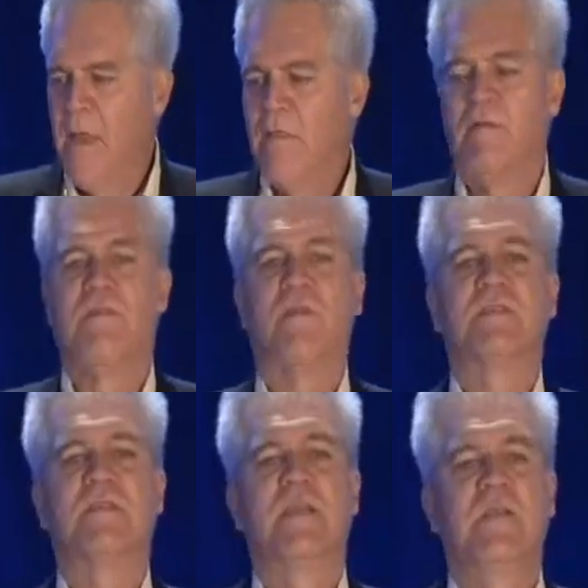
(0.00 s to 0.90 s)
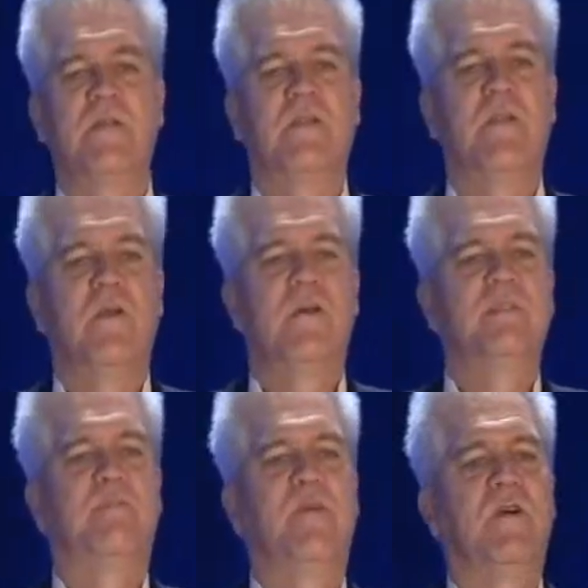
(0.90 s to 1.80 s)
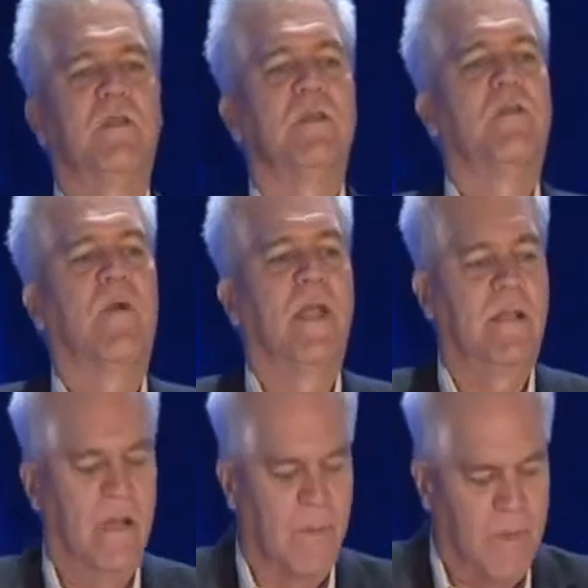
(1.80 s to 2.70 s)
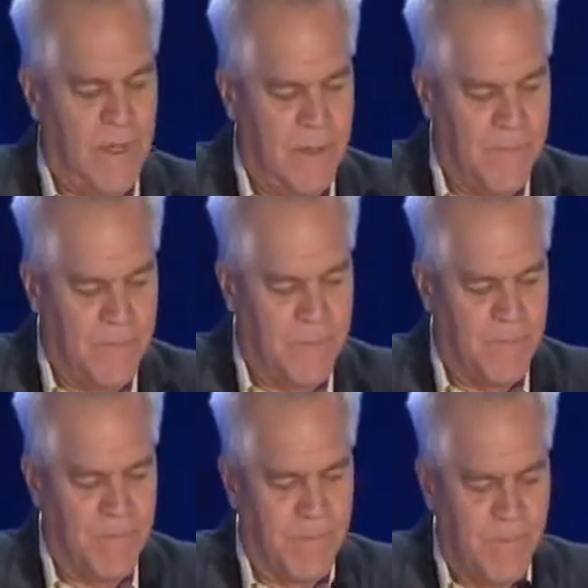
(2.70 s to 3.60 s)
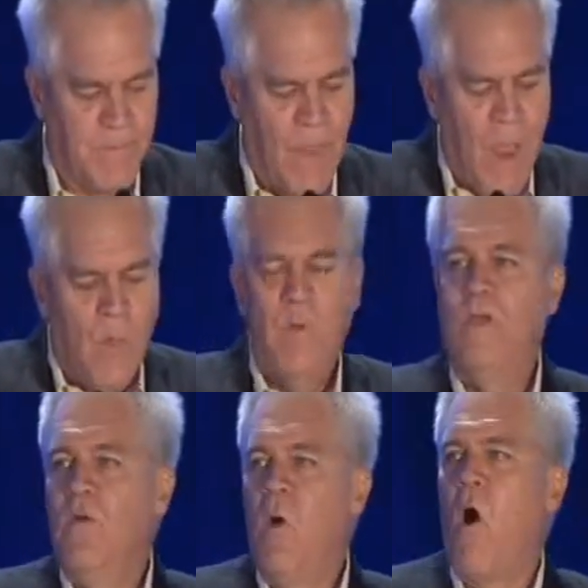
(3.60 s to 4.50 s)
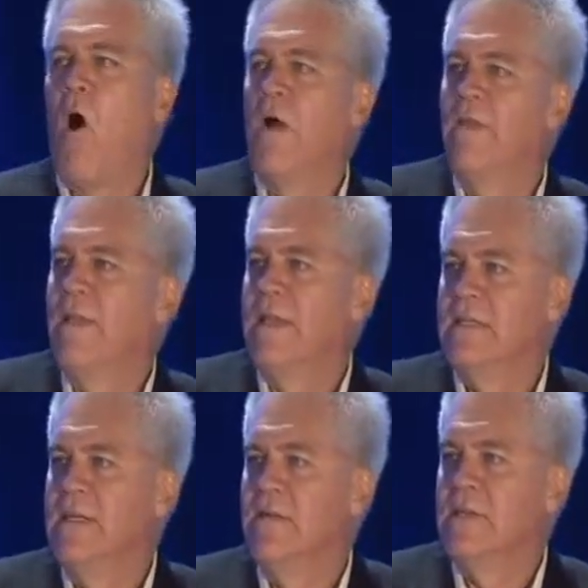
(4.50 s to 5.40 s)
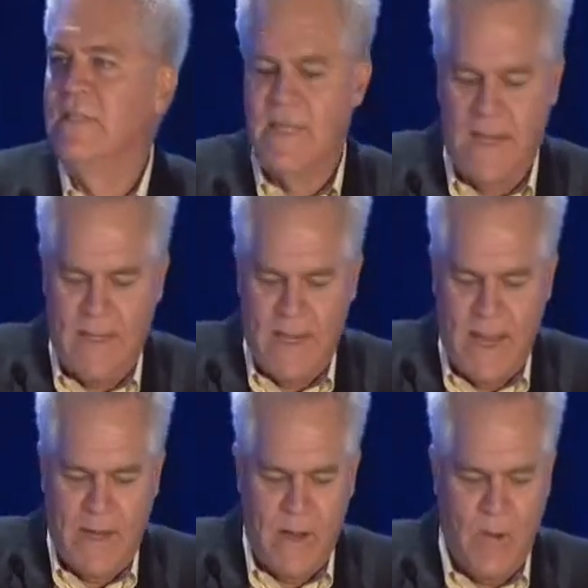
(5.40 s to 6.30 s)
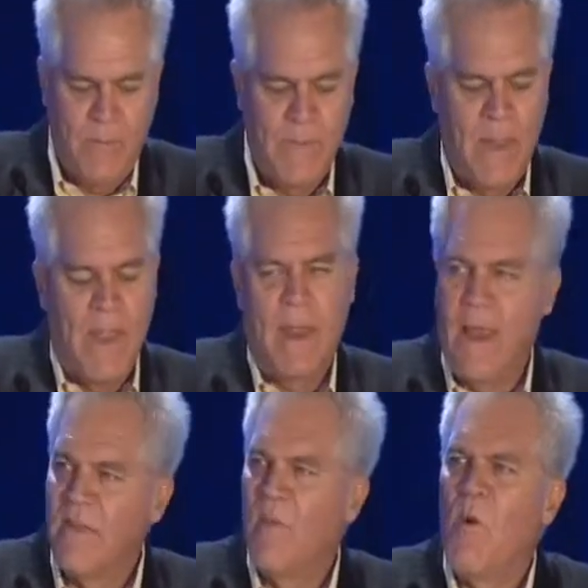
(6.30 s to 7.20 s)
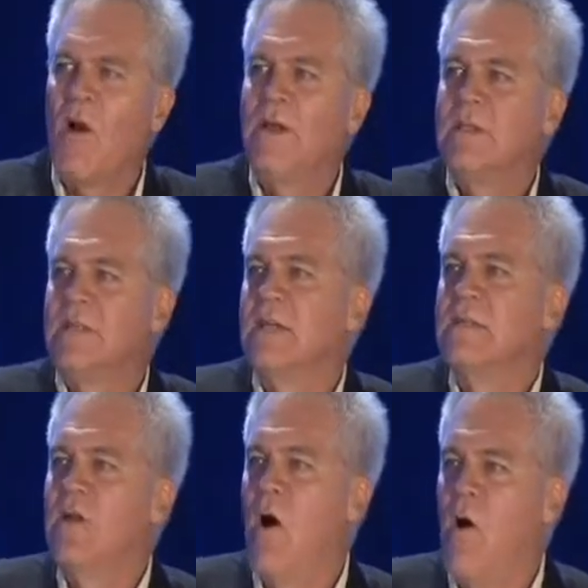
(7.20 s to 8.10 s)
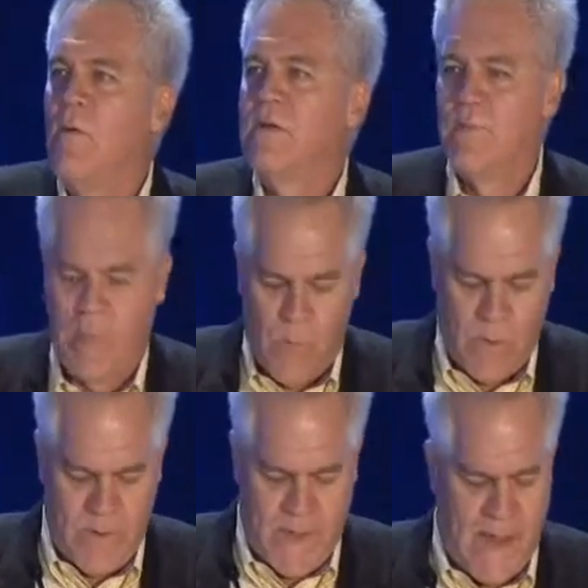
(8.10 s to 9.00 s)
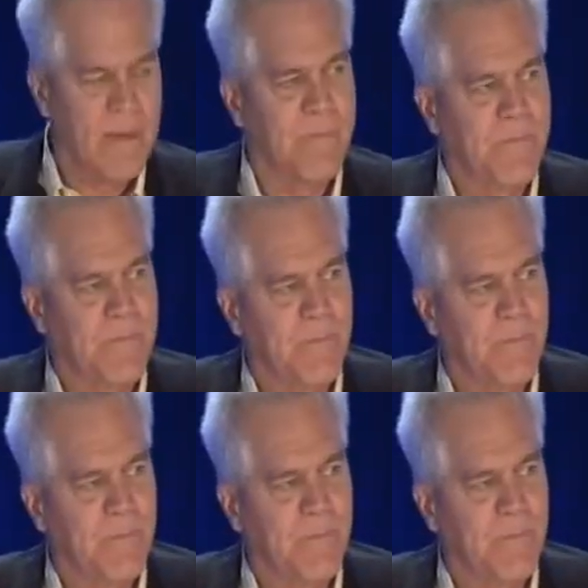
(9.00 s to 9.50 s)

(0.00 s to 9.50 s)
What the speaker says: The first thing you can do is build a great company. We do hard things here in San Diego, and the market doesn't always reward that.